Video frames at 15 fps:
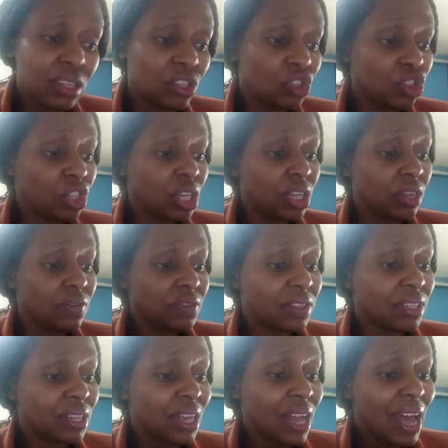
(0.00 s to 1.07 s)

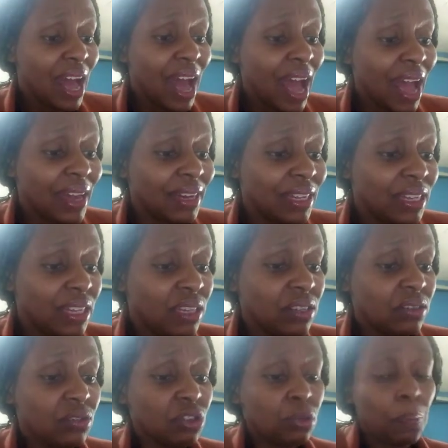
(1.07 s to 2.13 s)
shifts, and
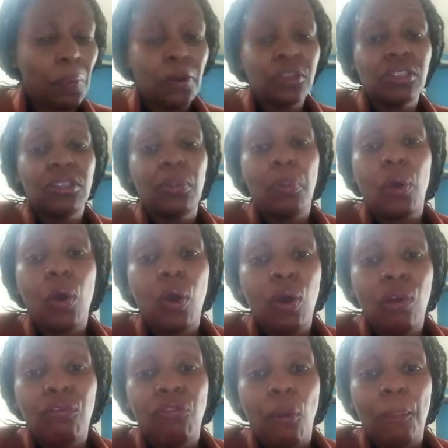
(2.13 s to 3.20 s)
he's
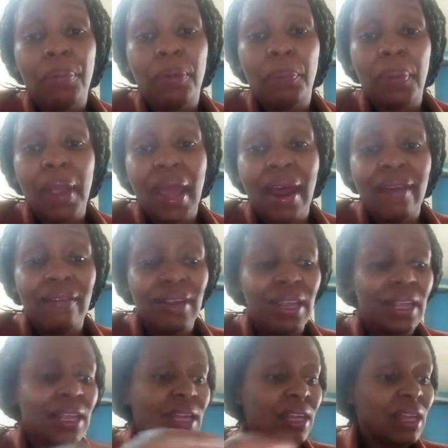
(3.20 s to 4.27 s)
responsible for
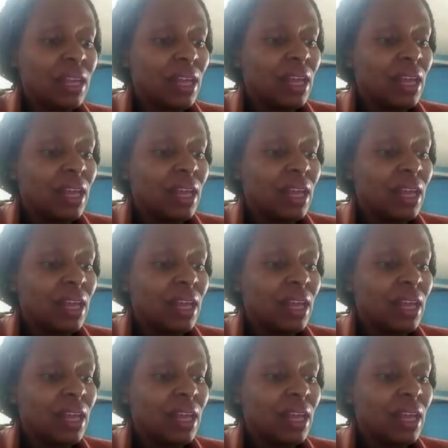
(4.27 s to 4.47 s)
preparing